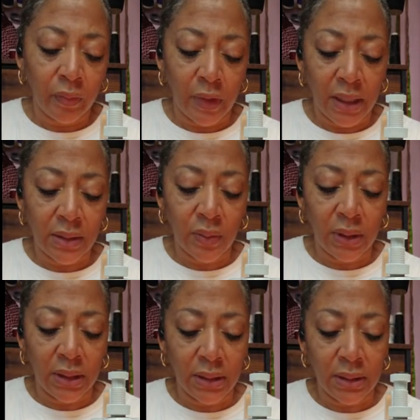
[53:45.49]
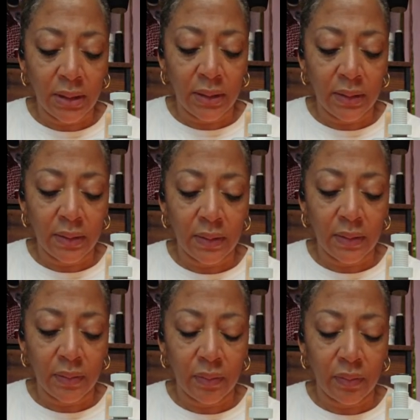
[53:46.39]
That's what this is.
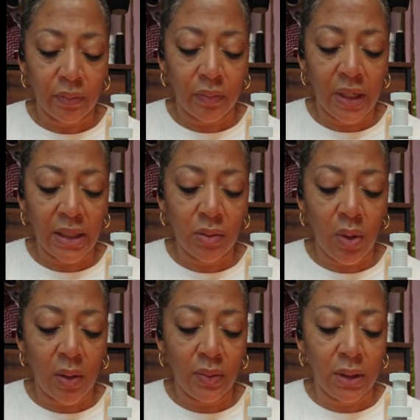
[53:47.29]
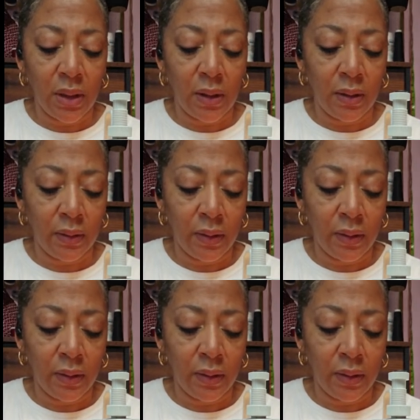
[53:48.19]
That's why it was long.